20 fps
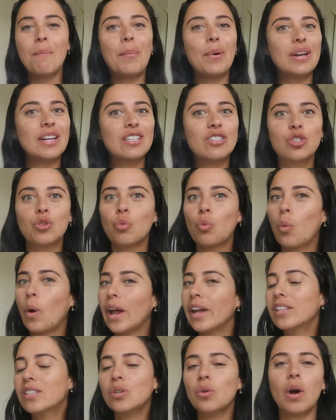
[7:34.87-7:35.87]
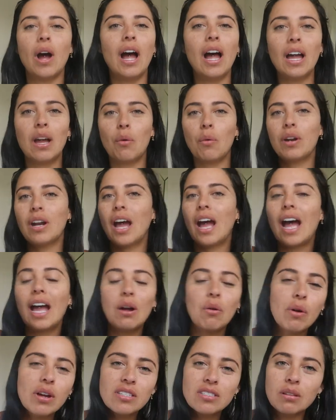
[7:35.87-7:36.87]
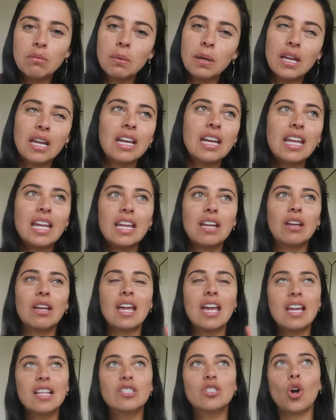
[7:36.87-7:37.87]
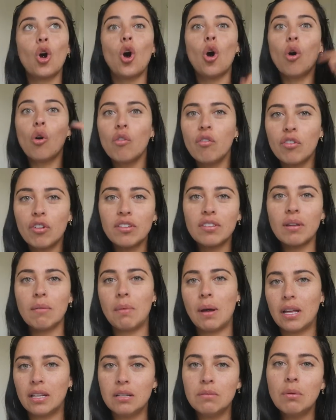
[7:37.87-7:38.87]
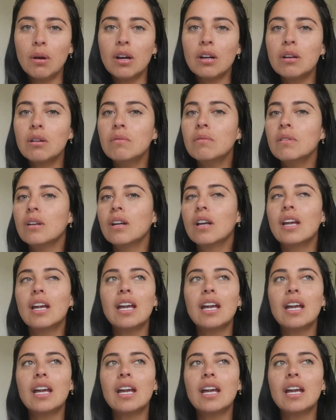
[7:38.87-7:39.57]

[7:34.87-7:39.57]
But it's way too high. When a high-waisted bikini hits over the belly button,